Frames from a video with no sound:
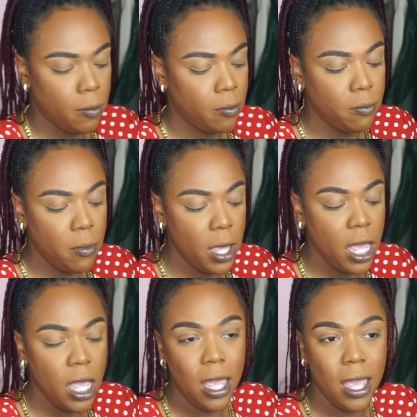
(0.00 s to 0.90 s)

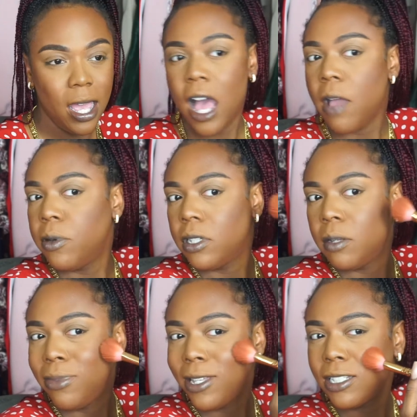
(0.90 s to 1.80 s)
Me, I put the
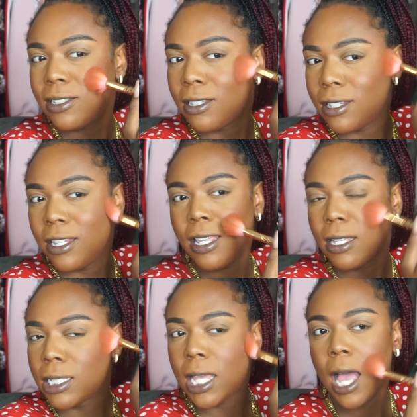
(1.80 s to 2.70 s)
blush the
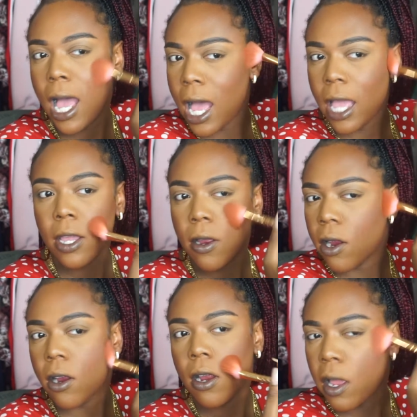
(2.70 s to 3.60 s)

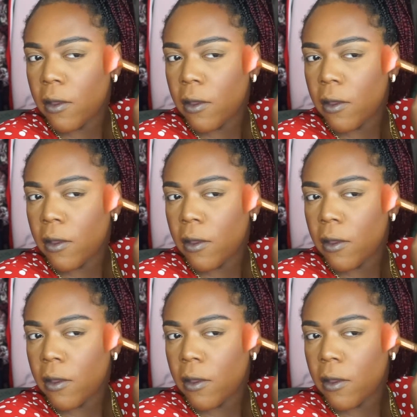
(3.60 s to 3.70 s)
entire